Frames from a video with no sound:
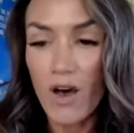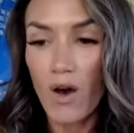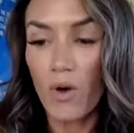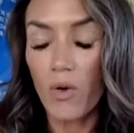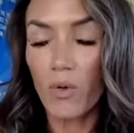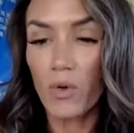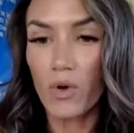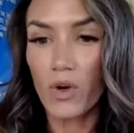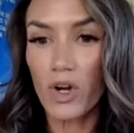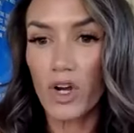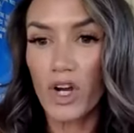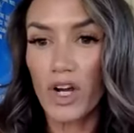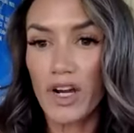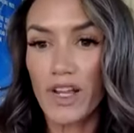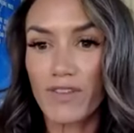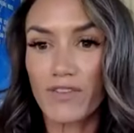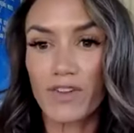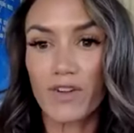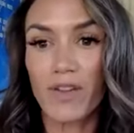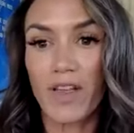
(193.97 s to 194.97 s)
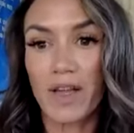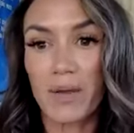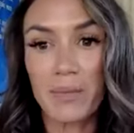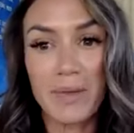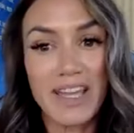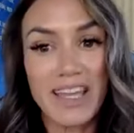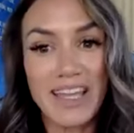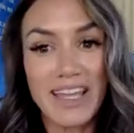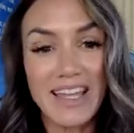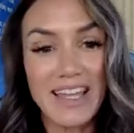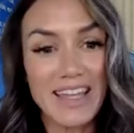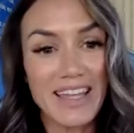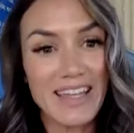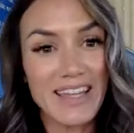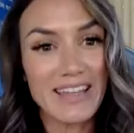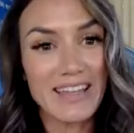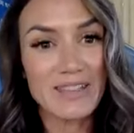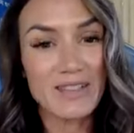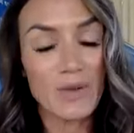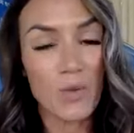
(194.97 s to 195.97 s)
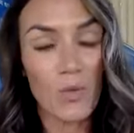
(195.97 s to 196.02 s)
Or if you're like me, it's